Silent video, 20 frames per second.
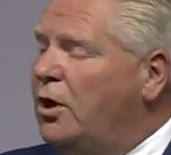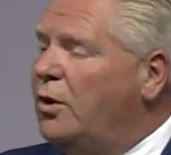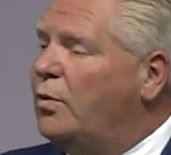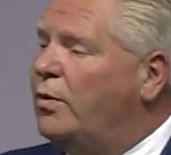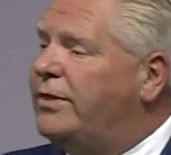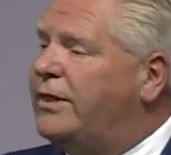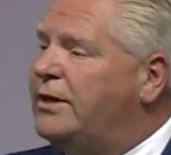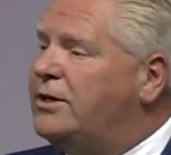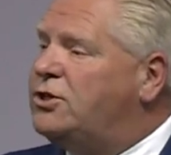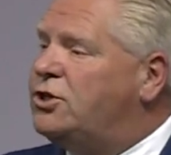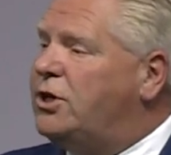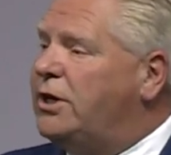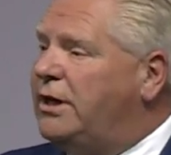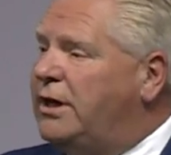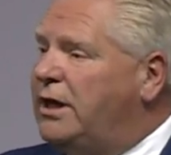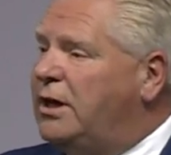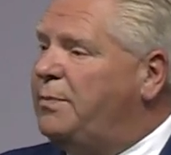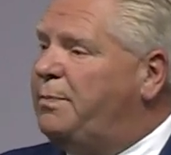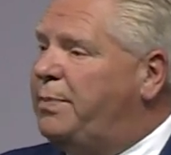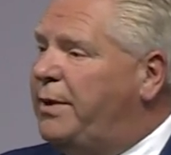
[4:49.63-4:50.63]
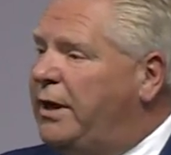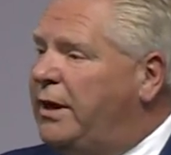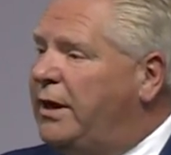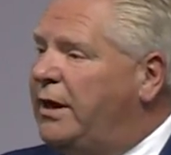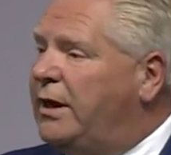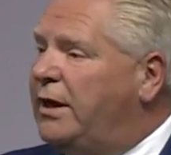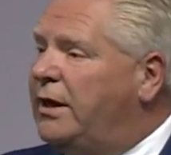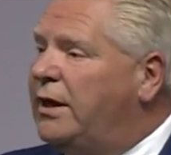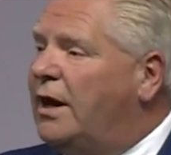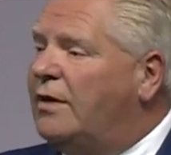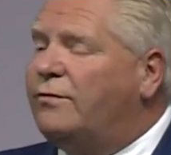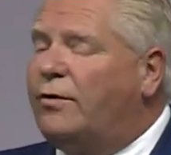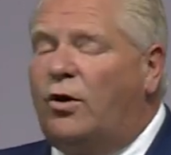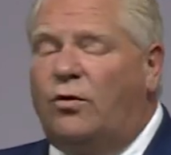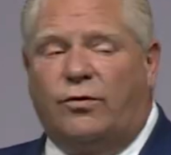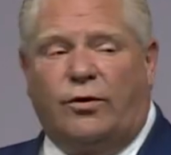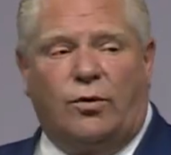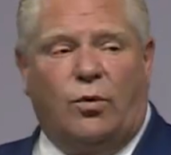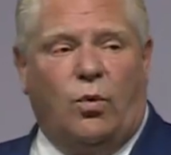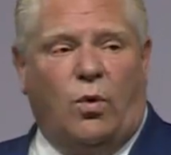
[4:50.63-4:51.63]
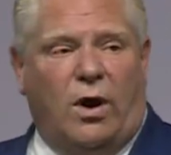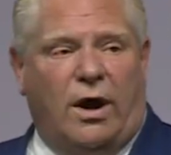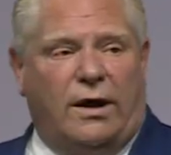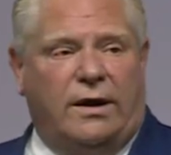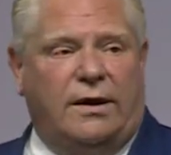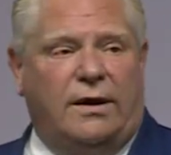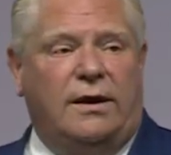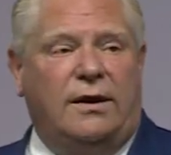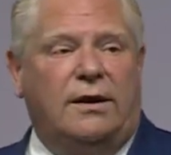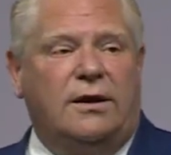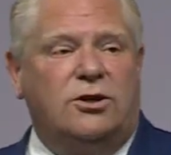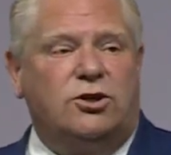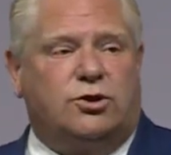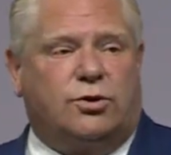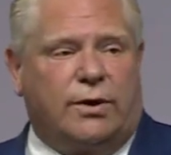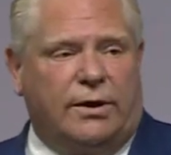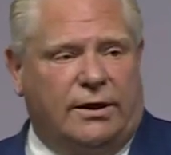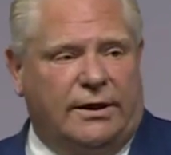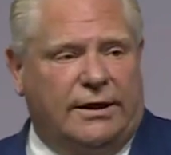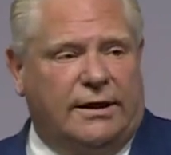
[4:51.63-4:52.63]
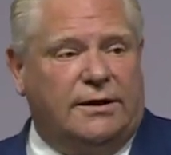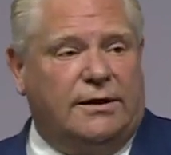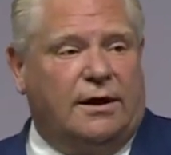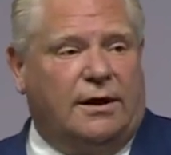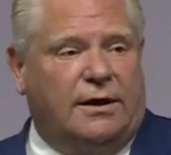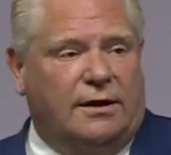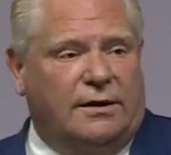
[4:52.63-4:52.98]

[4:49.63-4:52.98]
with a GDP of over $1 trillion.